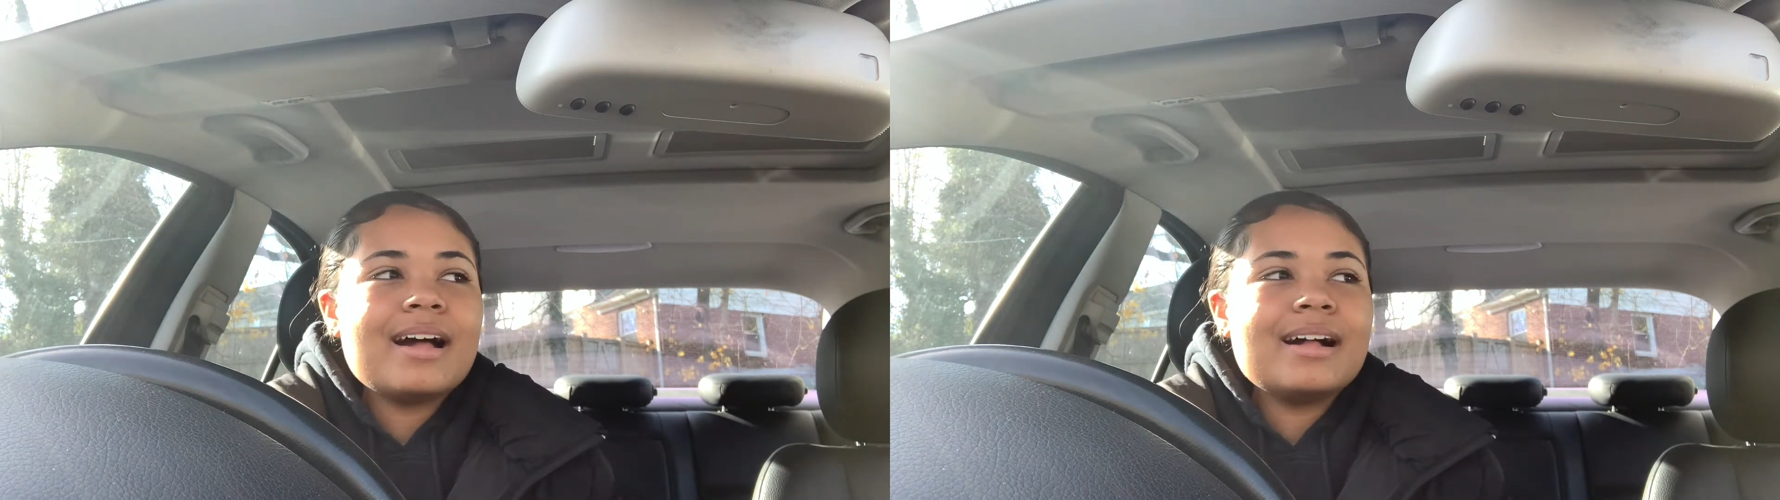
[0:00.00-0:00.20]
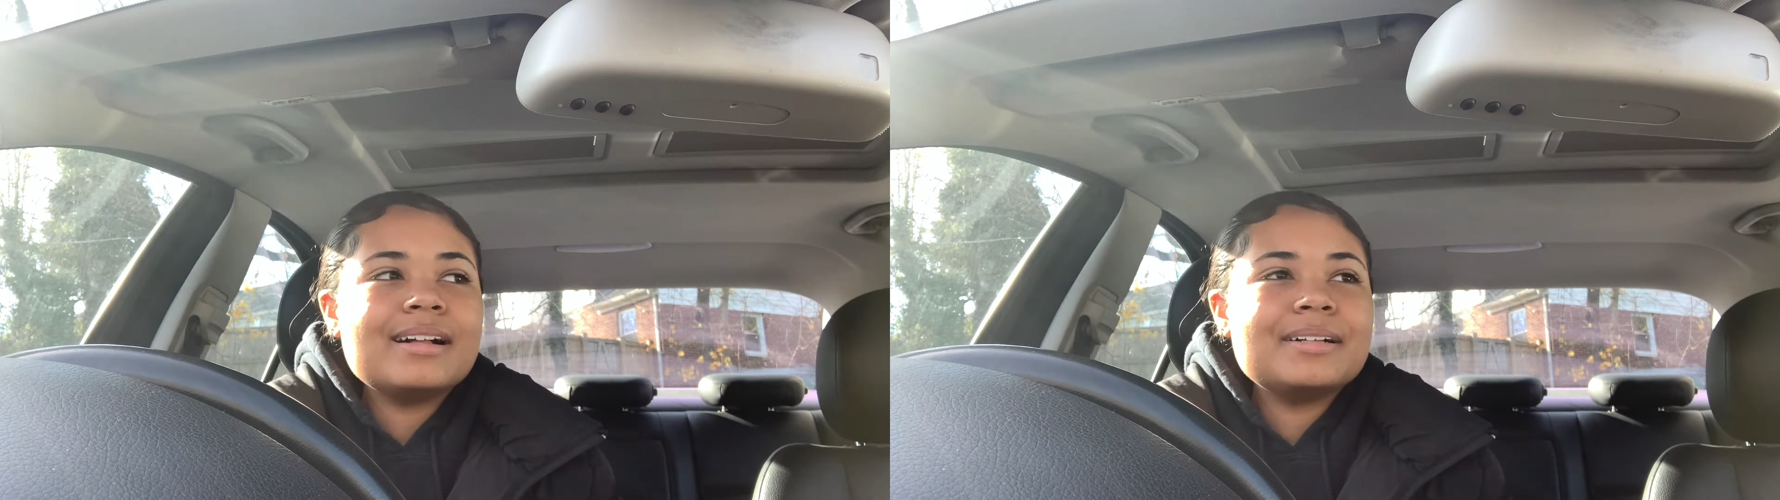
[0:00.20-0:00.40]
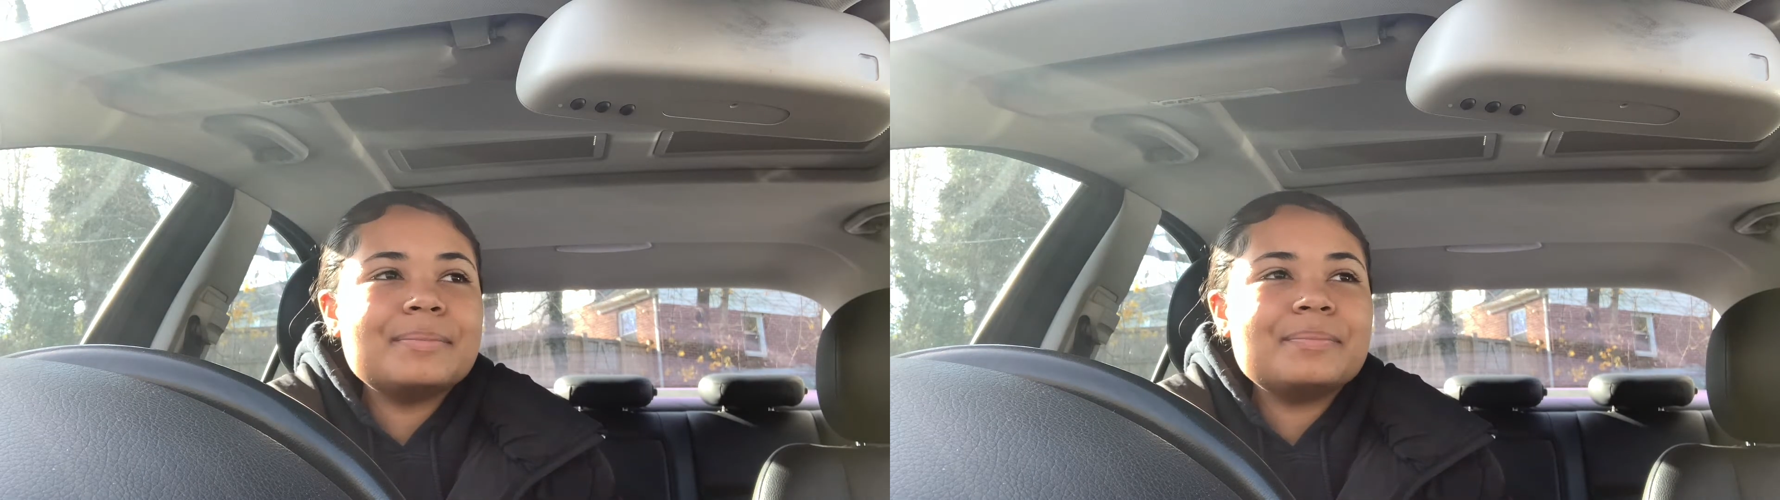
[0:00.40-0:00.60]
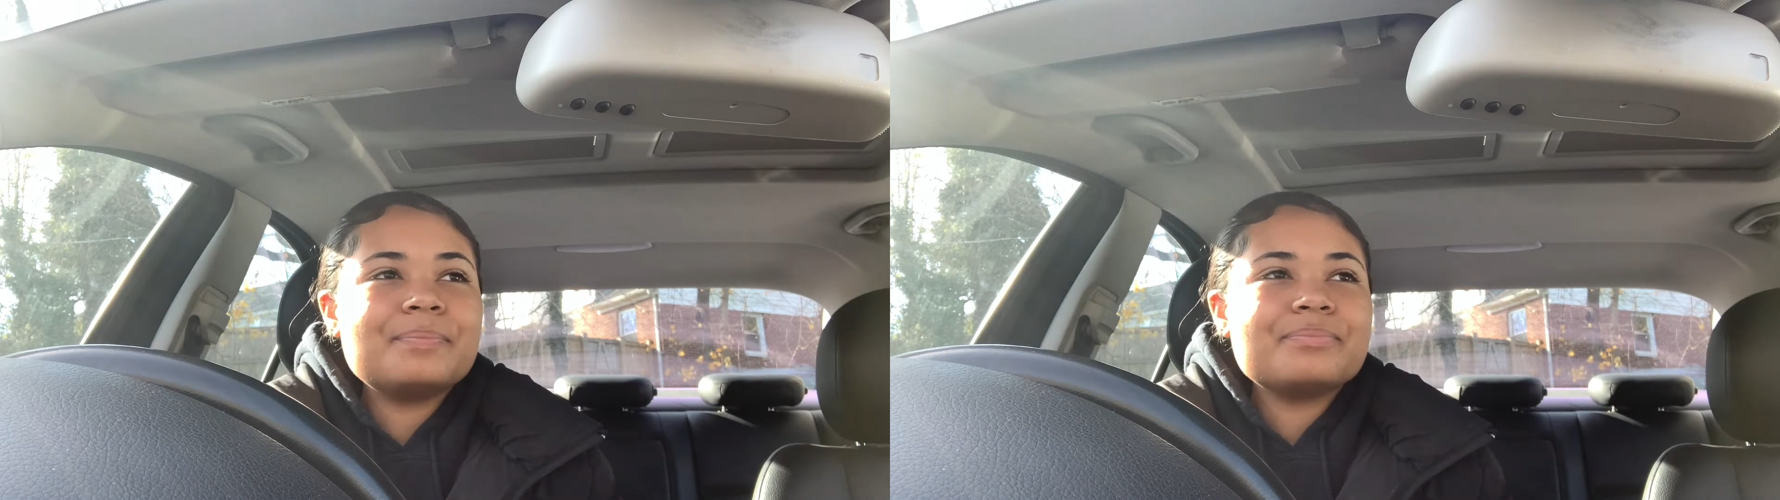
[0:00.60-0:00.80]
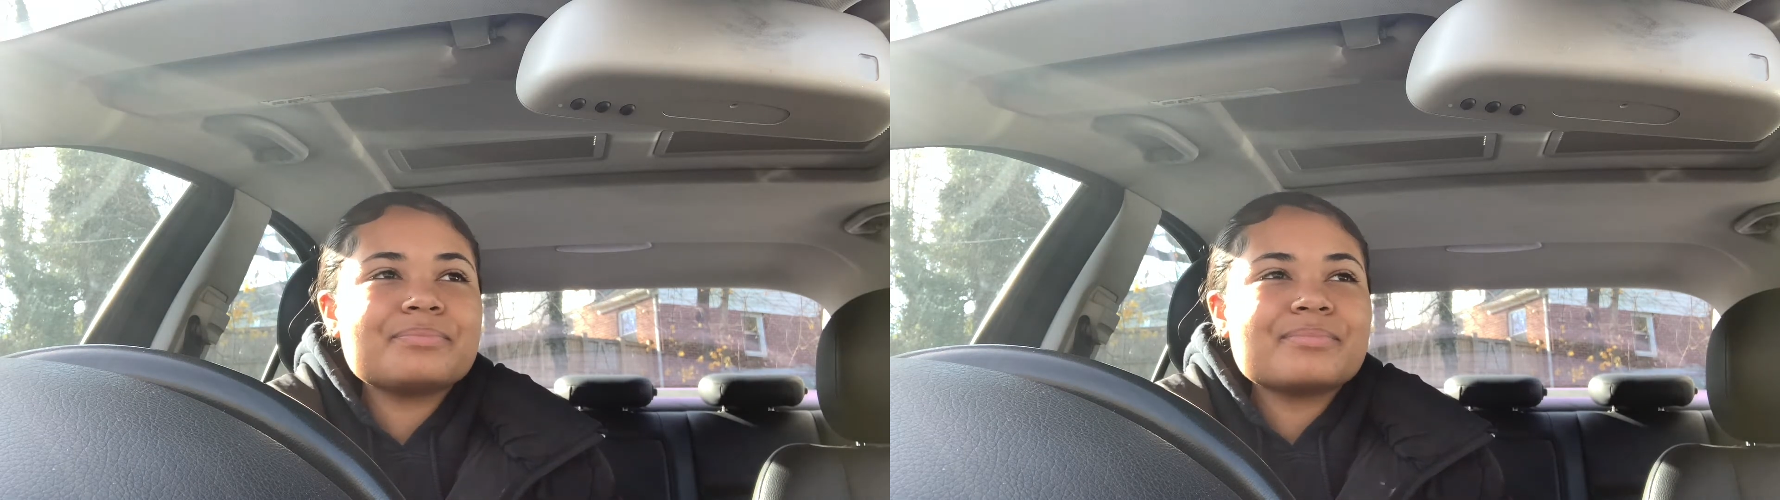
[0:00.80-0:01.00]

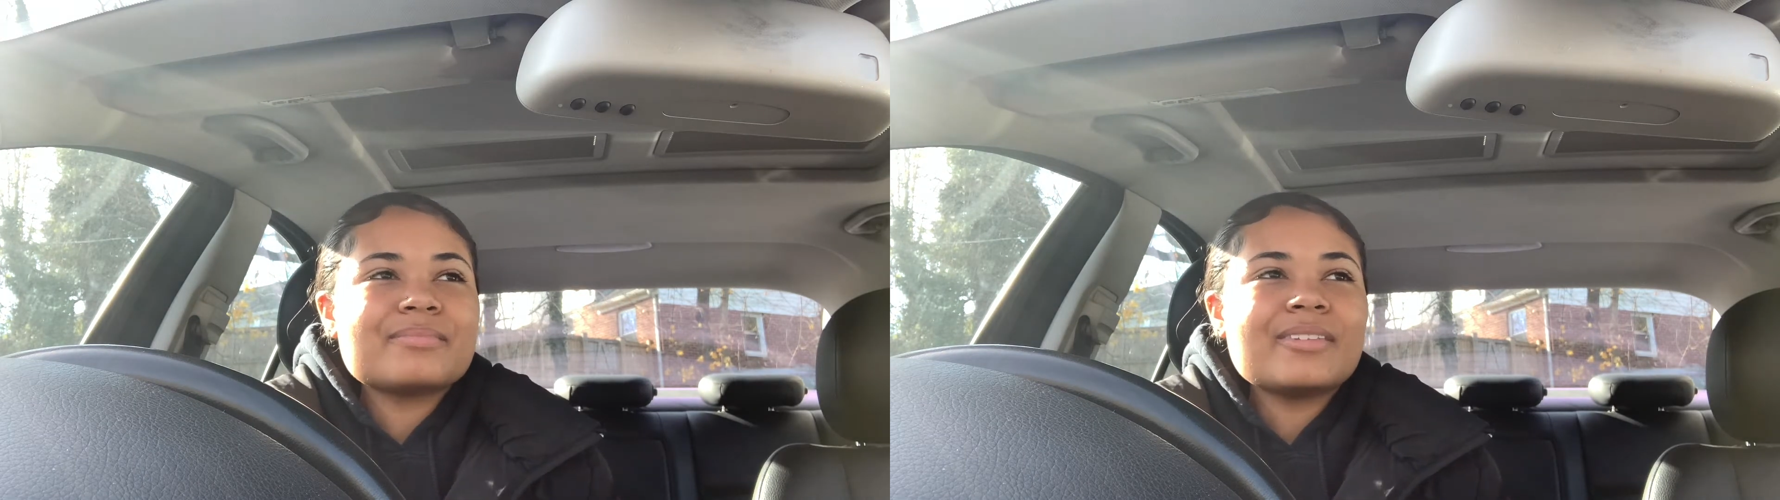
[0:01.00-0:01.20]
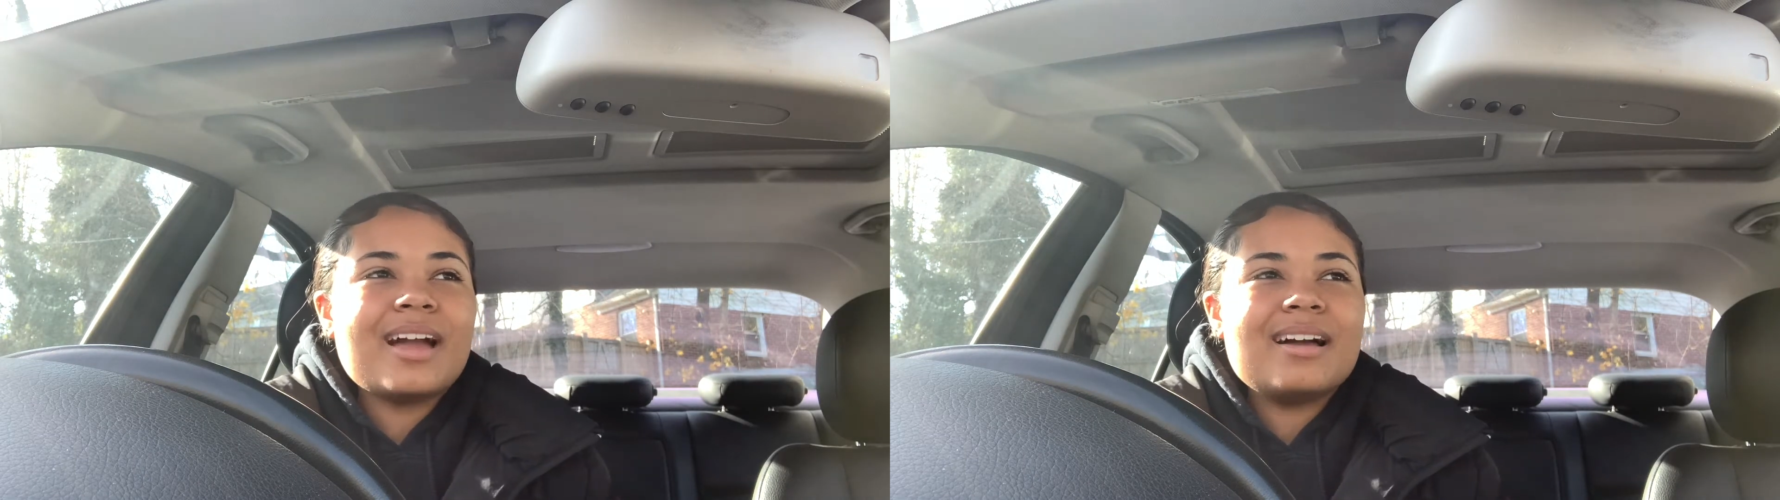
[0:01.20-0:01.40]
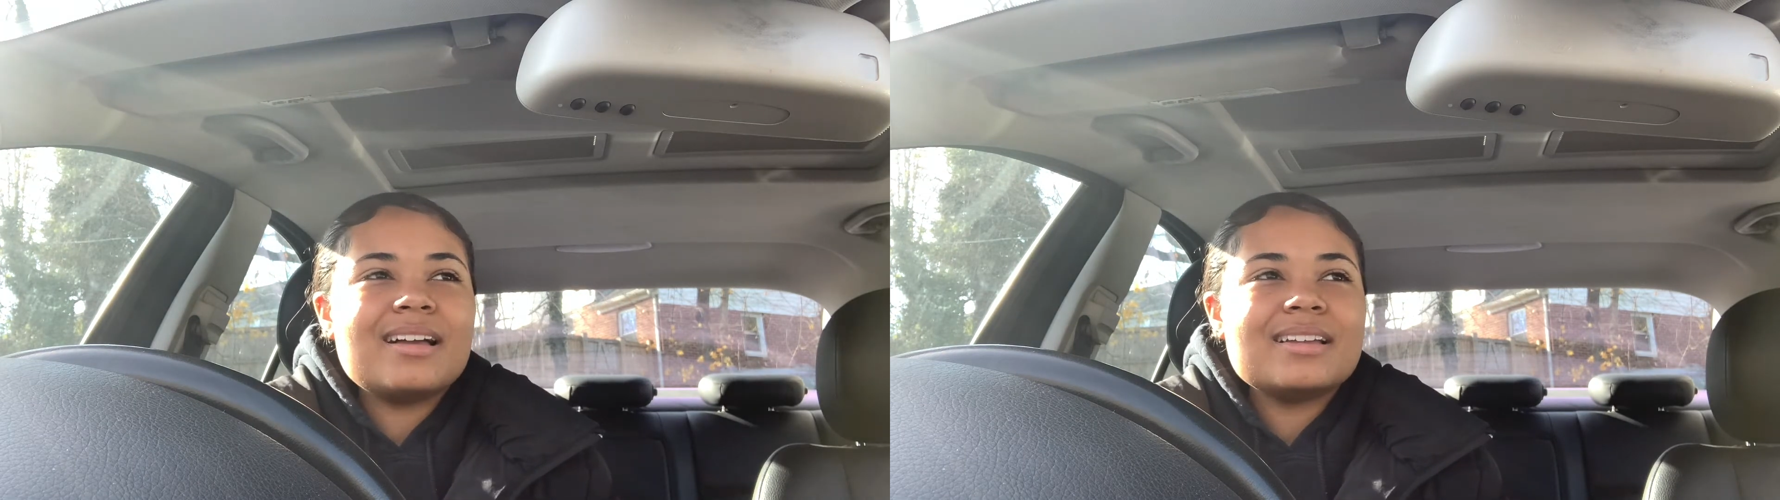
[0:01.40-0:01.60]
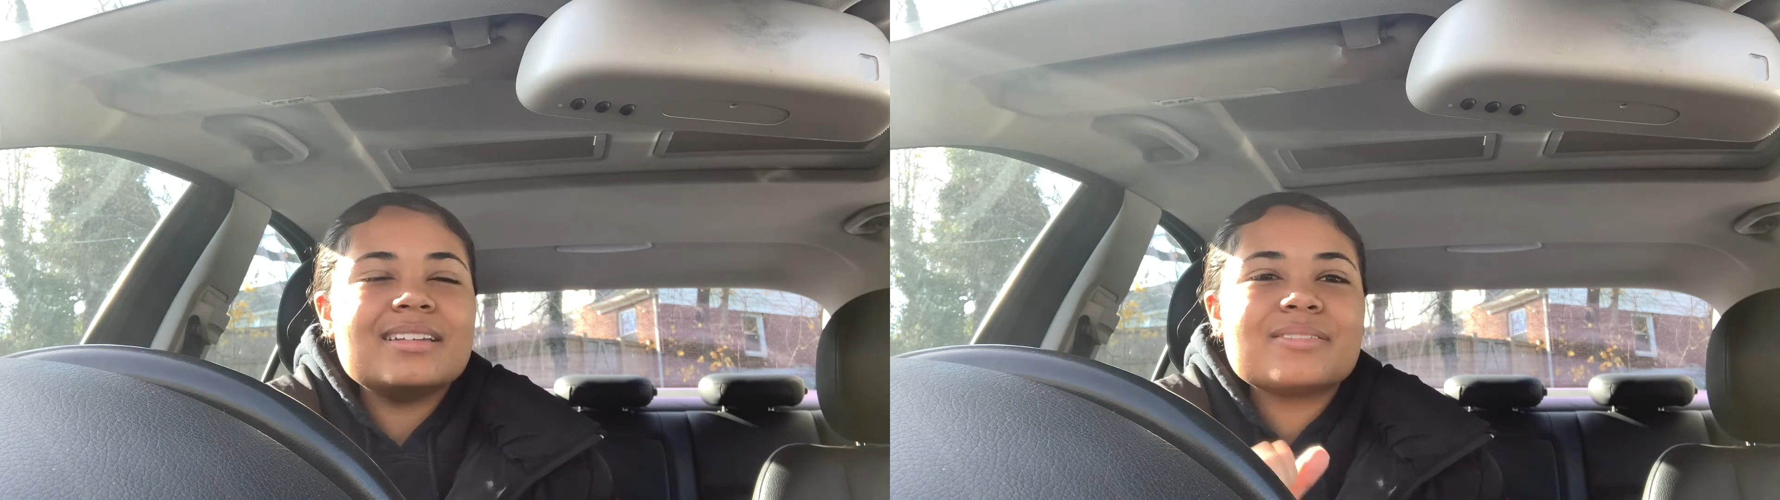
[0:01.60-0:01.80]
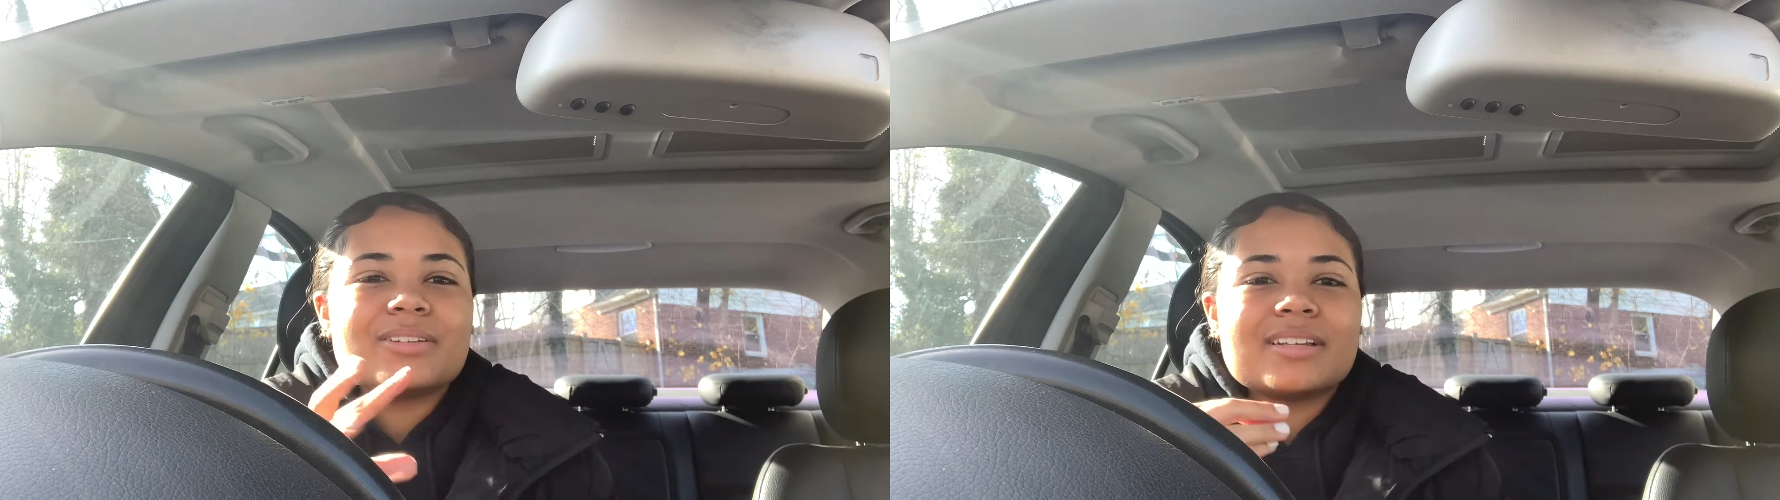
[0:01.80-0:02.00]
Um,
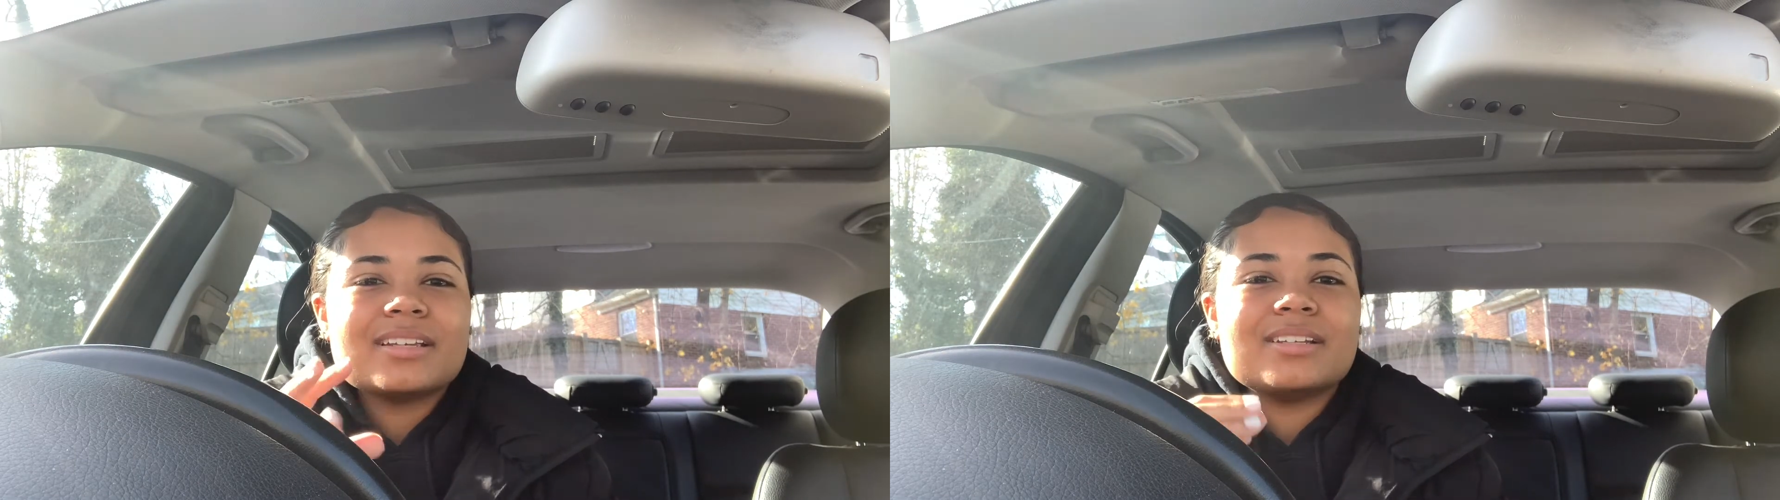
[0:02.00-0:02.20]
he's really nice.